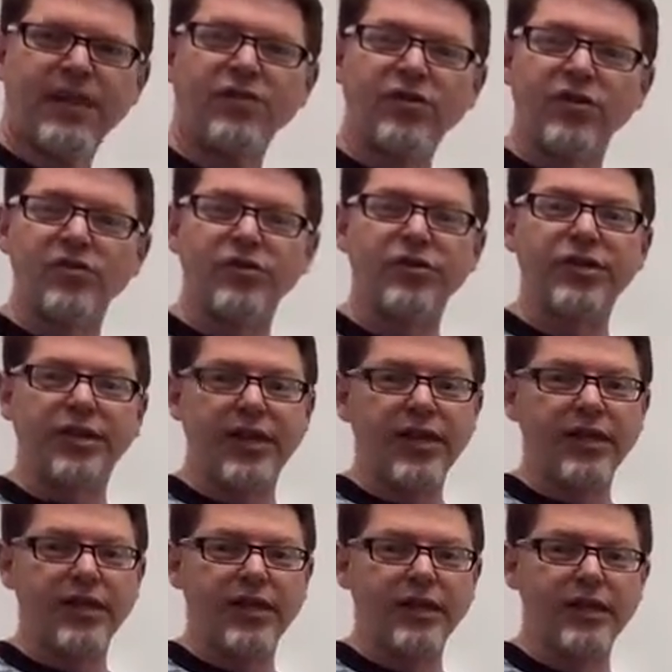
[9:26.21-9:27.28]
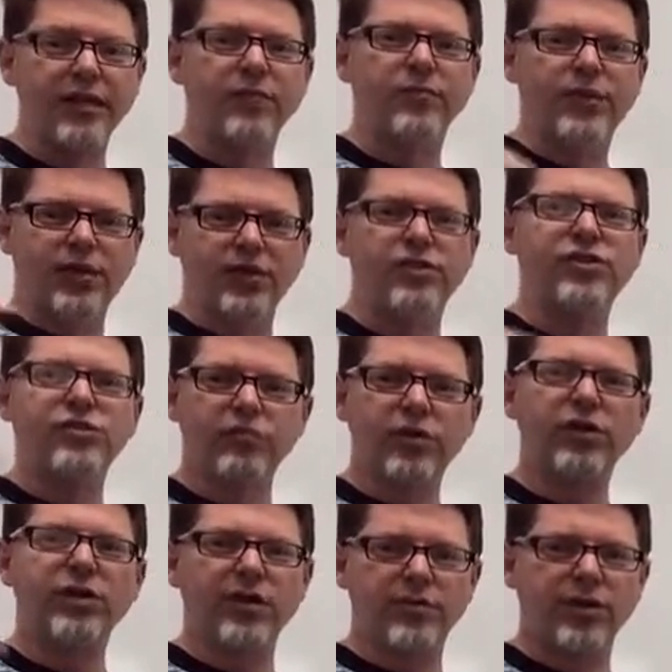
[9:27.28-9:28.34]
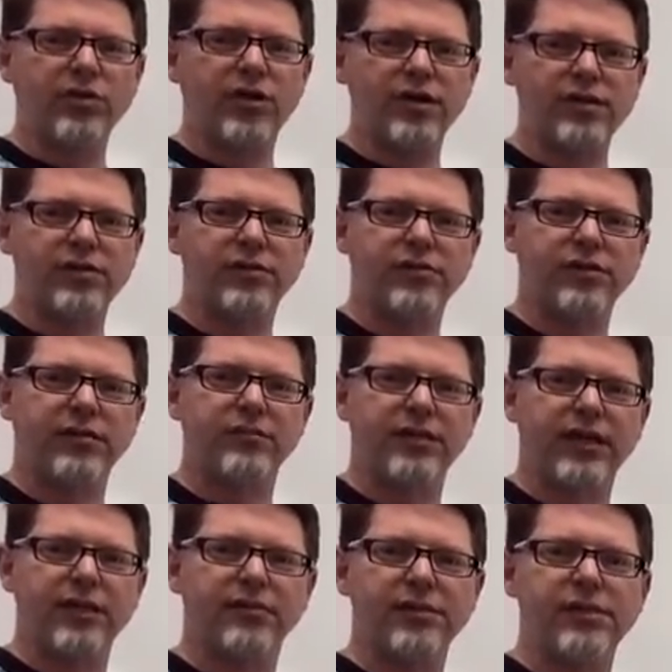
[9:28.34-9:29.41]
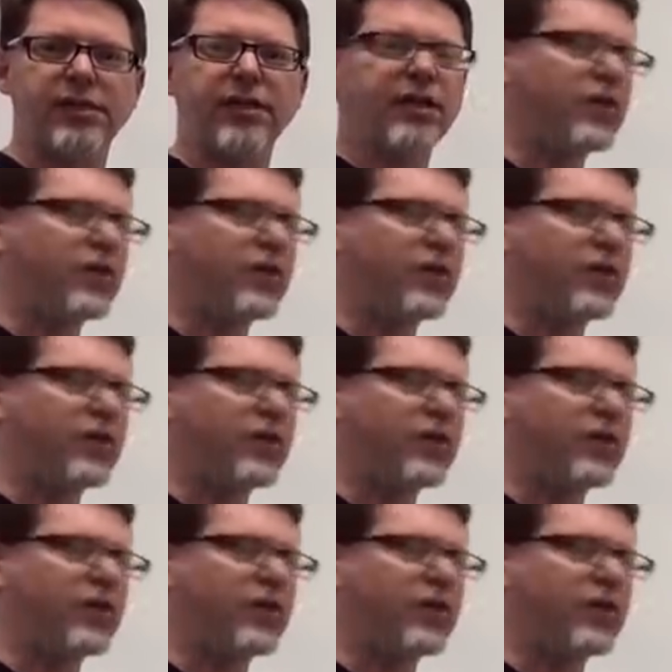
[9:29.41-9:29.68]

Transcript: Those are key because you will come across those sometimes